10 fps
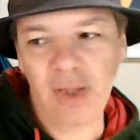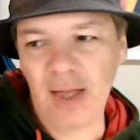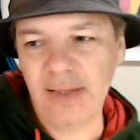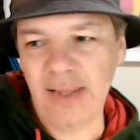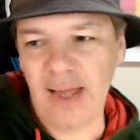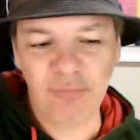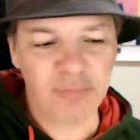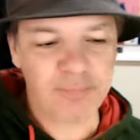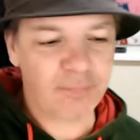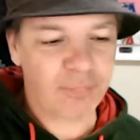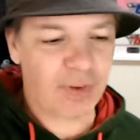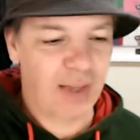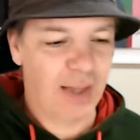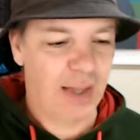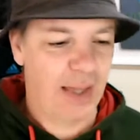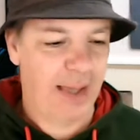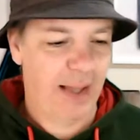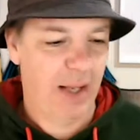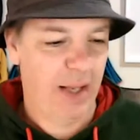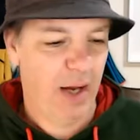games
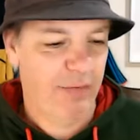in